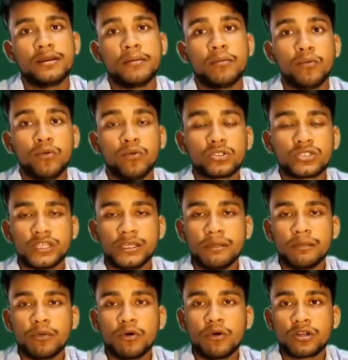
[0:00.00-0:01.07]
most
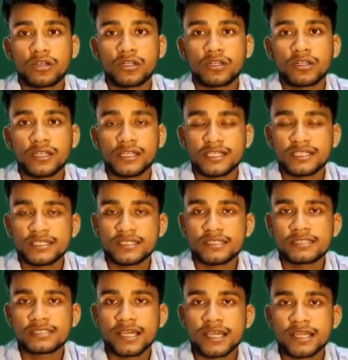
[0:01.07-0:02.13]
important
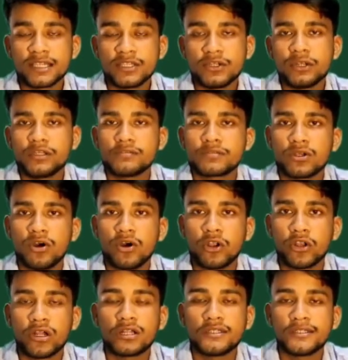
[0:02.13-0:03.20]
results and theorems on
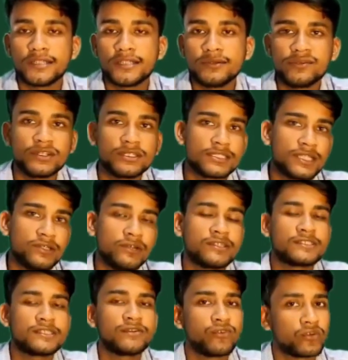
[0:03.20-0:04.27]
ordinary differential
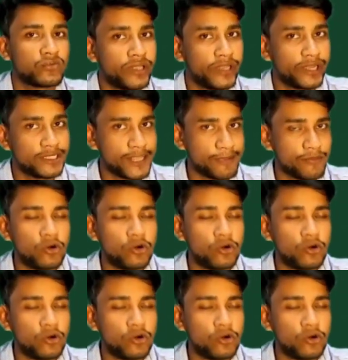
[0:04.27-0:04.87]
equation for the exam.